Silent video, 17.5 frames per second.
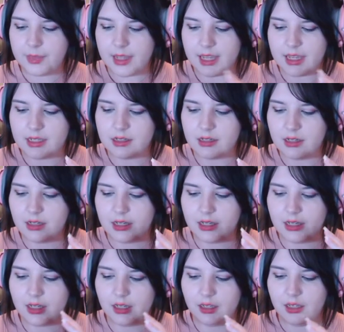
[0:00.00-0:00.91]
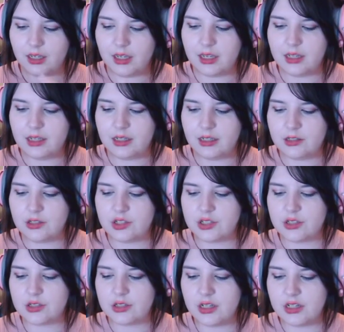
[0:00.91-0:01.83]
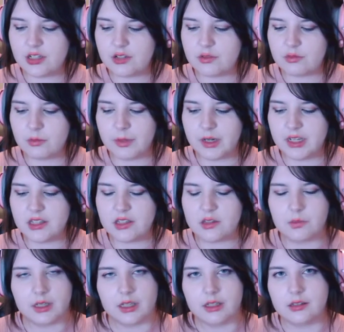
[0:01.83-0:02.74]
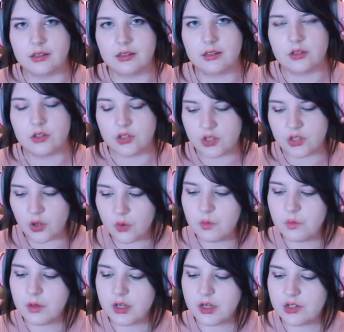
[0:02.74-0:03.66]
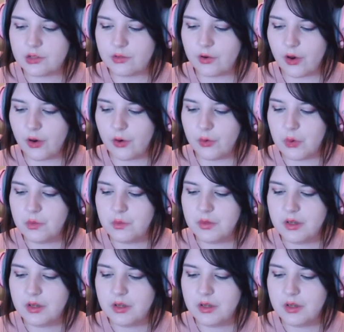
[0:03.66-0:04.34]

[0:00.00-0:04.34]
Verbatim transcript: it, it, it just, it just reminds me so much of home.